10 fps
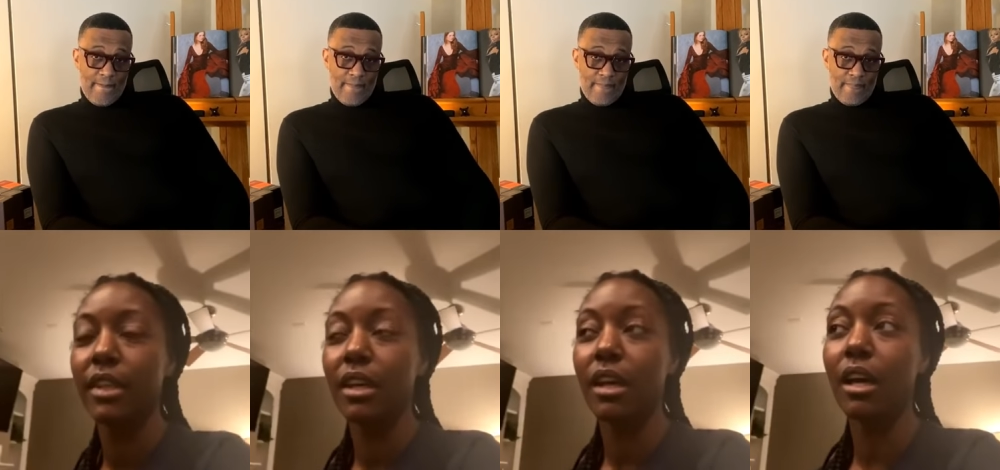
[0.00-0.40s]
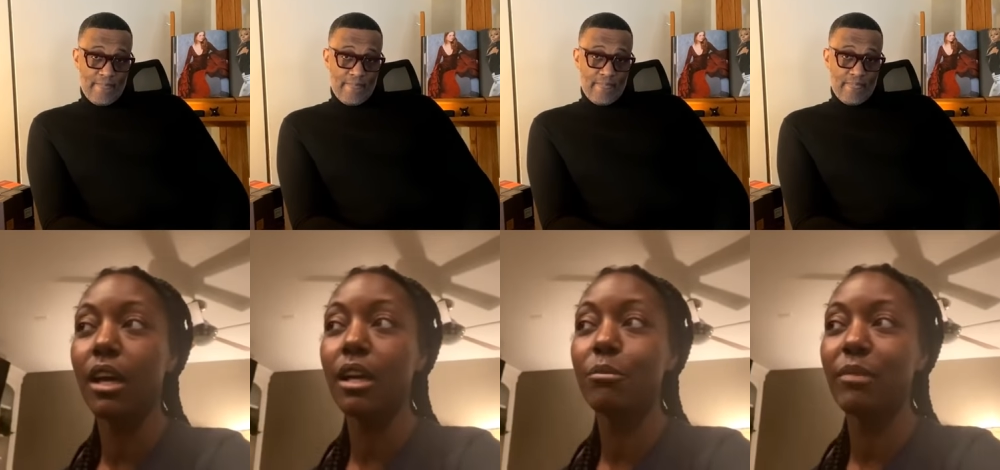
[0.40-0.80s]

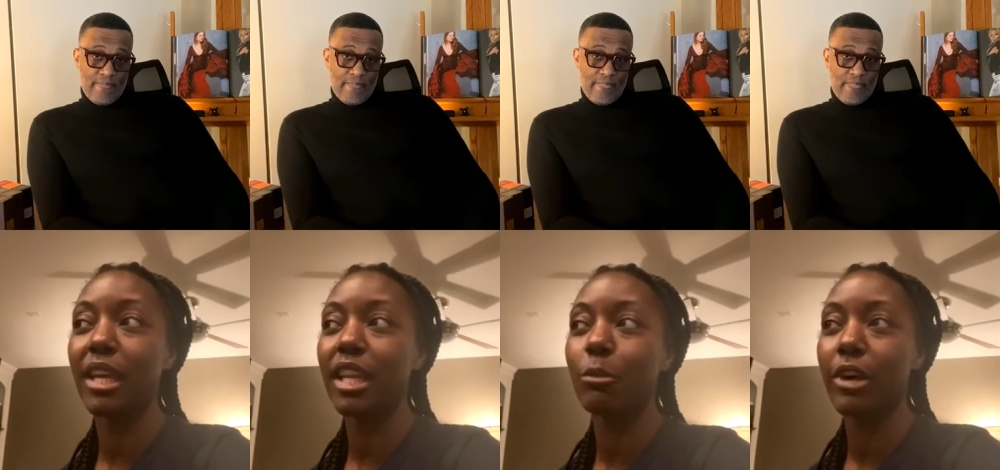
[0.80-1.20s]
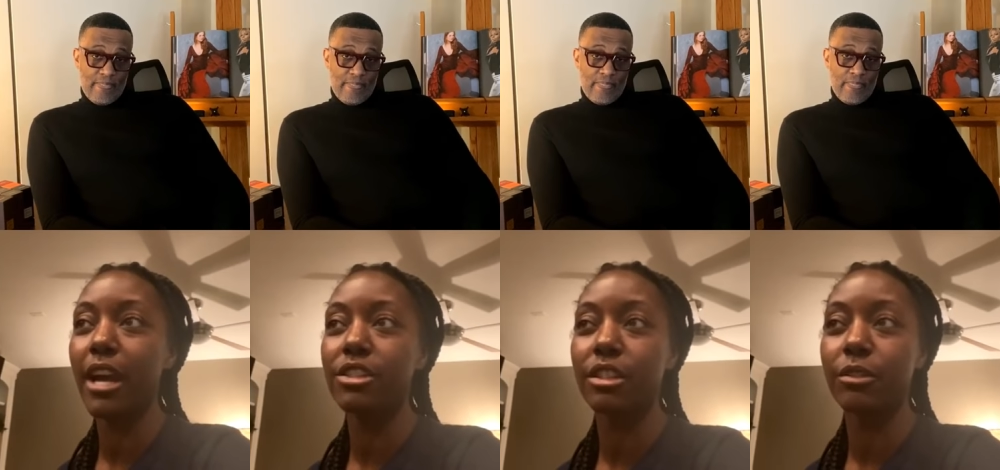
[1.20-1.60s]
Speaker 1: Uh, me and him are
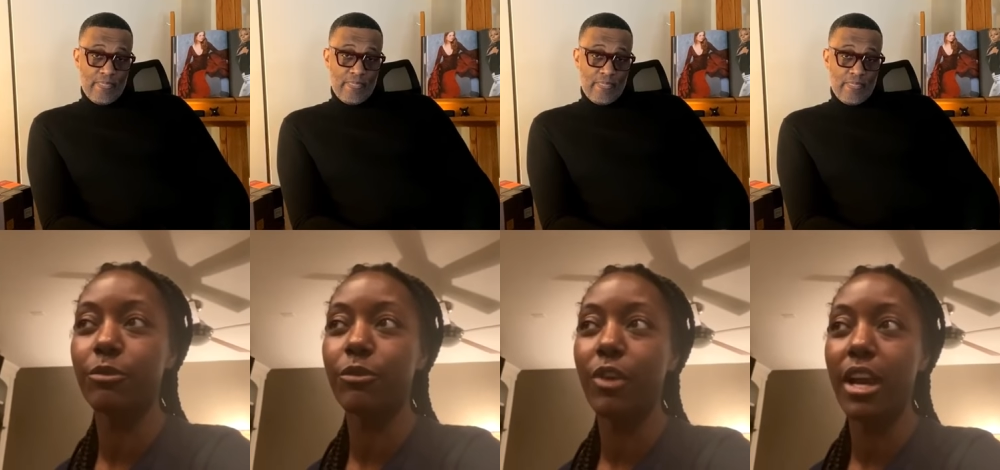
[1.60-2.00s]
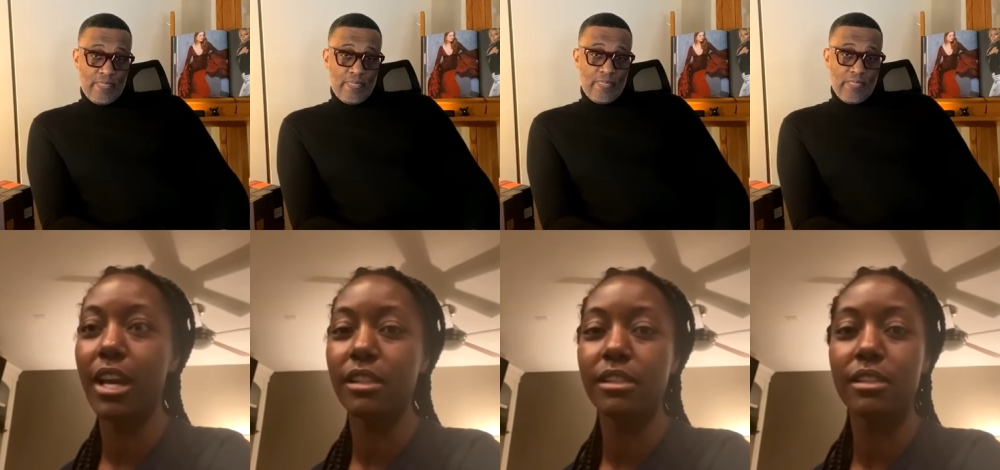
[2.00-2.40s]
actually
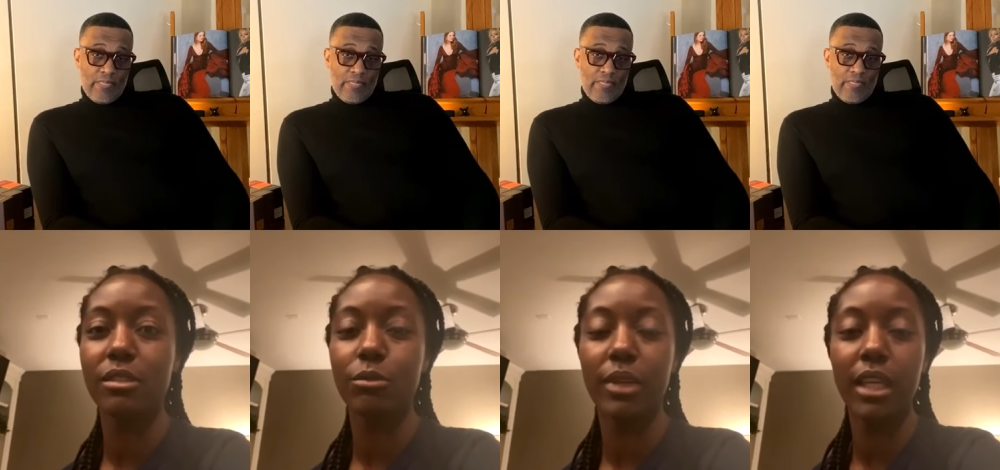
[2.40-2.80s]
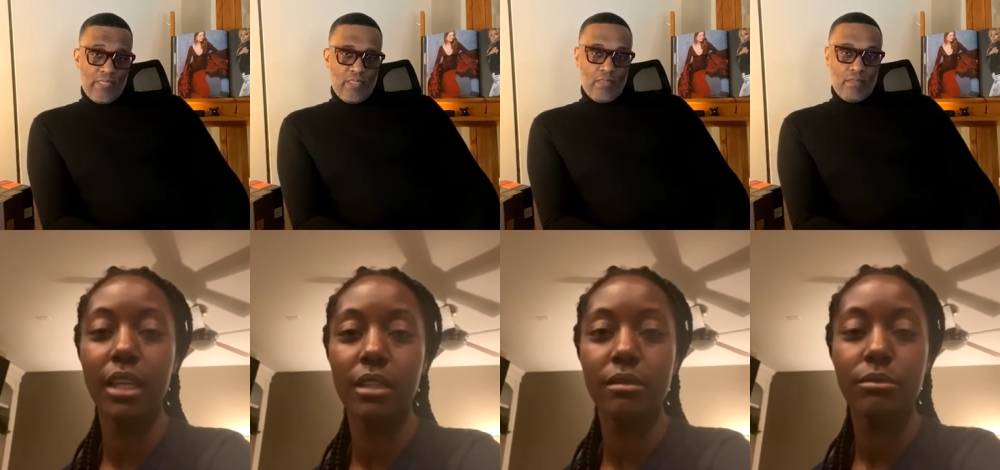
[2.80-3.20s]
friends.
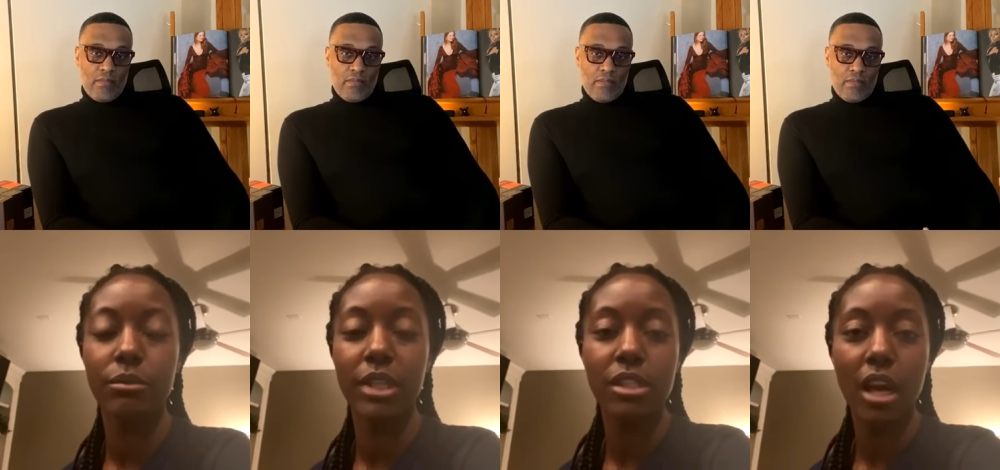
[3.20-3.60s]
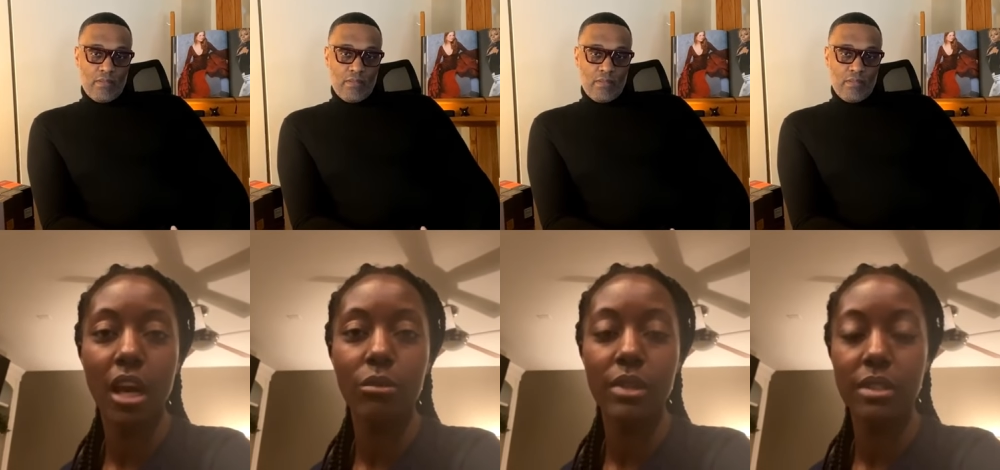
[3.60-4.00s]
We we
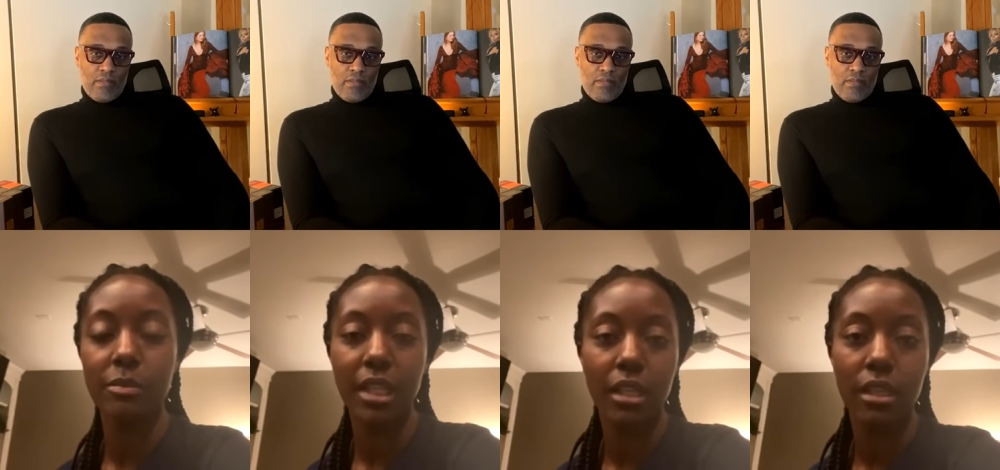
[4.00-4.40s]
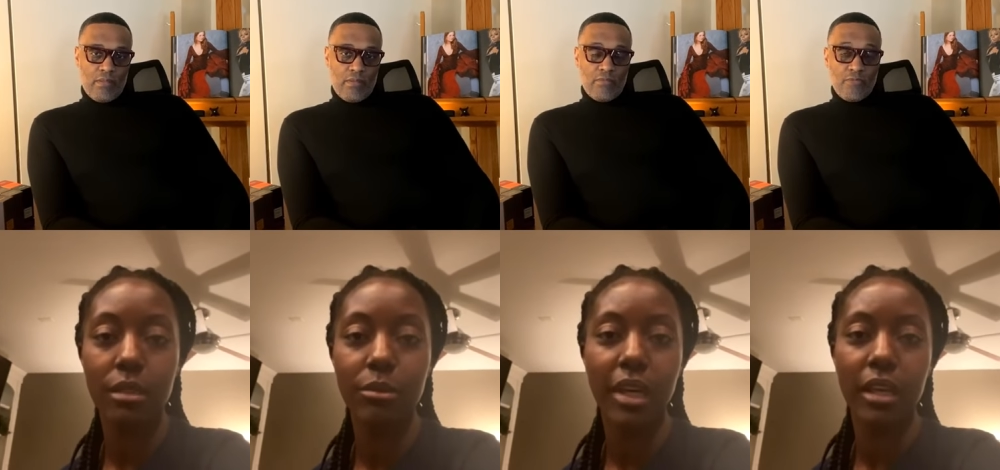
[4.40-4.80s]
talk, we speak,
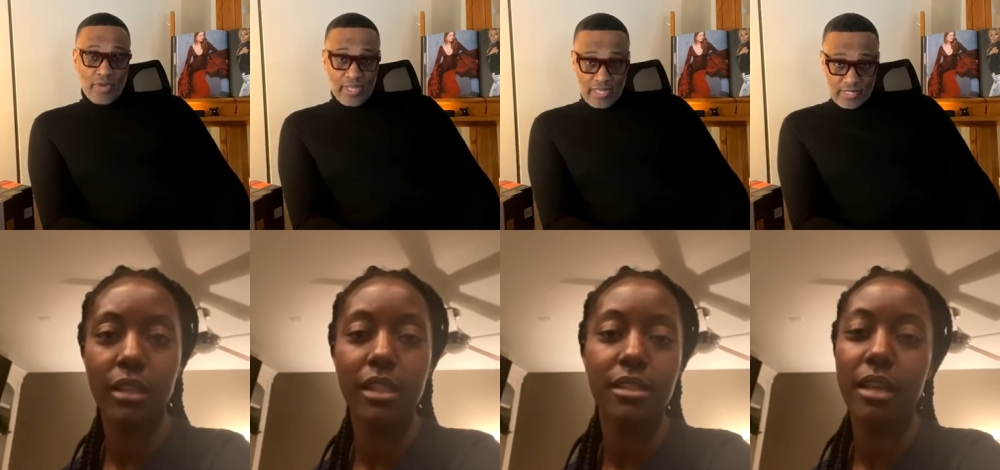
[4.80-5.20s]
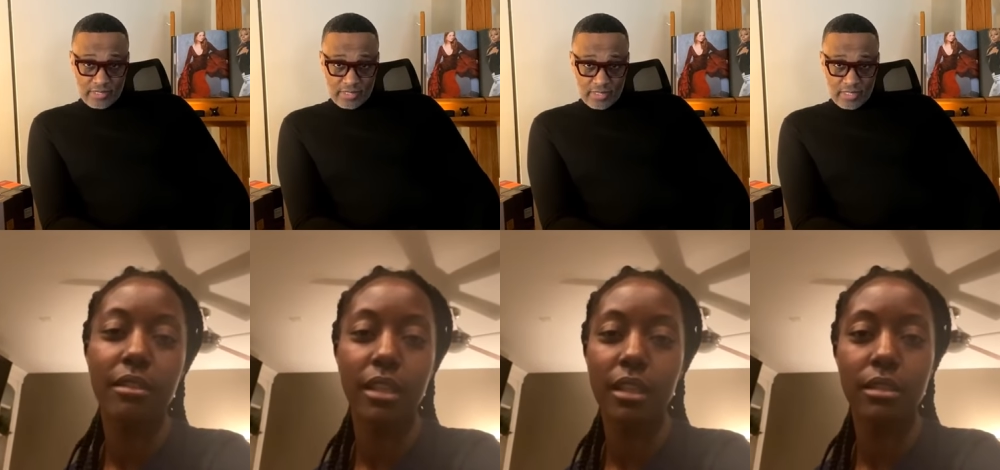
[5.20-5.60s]
but it's nothing.